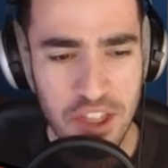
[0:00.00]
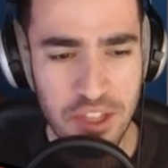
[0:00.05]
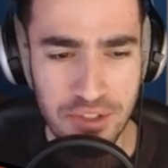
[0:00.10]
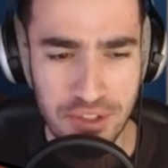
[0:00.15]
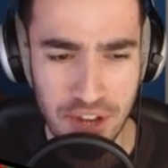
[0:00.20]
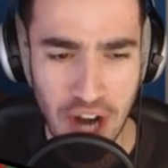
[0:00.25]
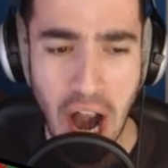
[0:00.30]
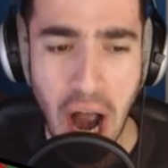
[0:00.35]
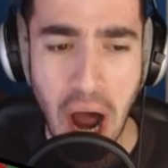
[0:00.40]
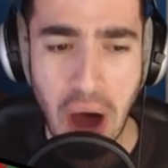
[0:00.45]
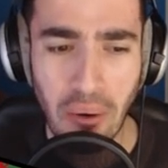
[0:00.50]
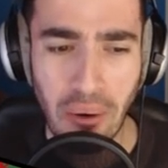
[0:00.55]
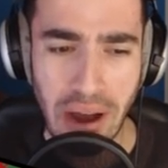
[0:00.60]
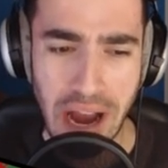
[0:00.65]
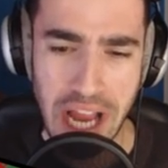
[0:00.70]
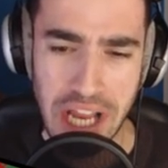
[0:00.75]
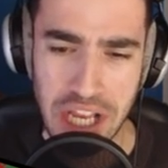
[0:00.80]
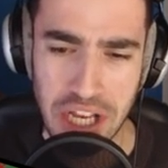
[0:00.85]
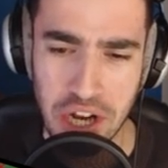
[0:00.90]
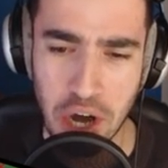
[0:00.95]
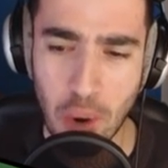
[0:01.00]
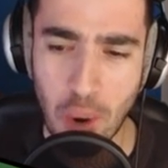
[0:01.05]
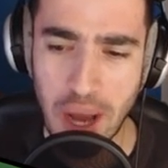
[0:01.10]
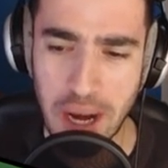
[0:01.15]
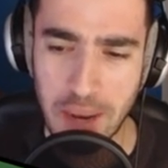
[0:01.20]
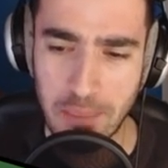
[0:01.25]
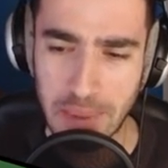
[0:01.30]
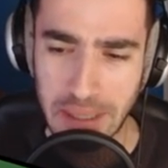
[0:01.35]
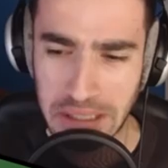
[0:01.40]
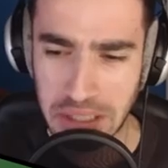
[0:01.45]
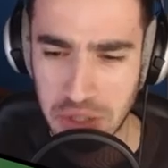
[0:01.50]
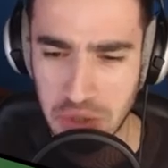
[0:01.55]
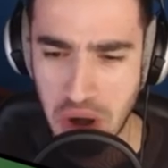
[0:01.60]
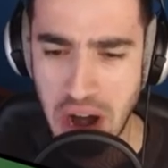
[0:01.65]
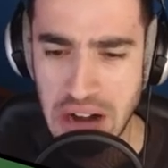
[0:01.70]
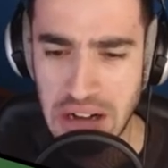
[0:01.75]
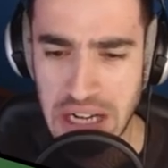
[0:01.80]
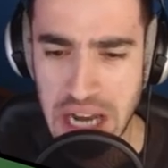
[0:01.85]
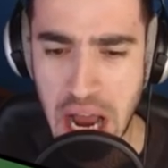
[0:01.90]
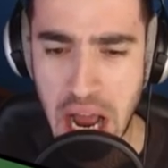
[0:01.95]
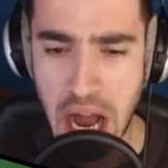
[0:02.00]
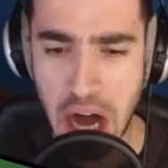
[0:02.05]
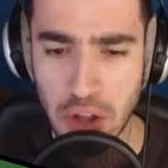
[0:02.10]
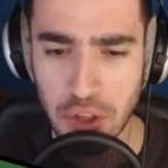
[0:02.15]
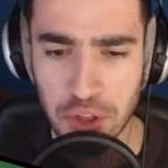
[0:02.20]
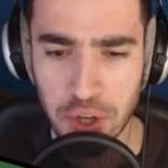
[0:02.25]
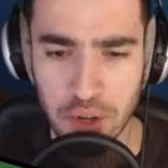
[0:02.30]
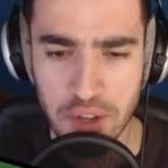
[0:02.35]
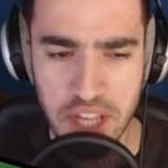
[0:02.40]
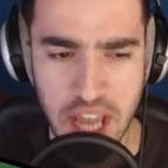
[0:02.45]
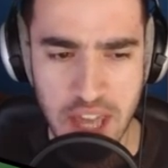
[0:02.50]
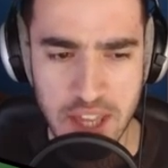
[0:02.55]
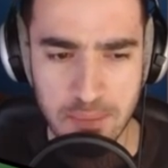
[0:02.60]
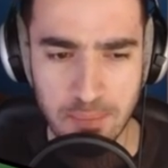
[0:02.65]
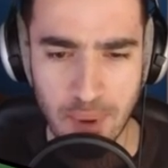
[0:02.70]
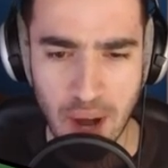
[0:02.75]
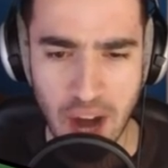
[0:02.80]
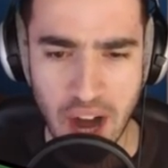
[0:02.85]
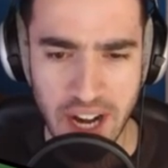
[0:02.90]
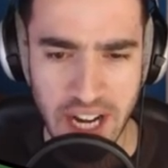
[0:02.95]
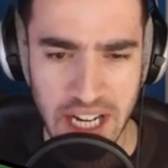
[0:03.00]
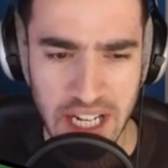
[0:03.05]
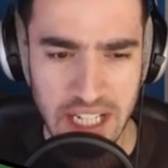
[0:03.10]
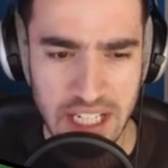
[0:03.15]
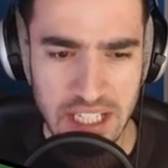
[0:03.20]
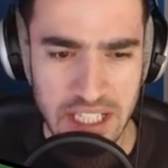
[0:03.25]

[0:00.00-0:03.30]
Throw it! You don't want to be drunk now. Throw the other body.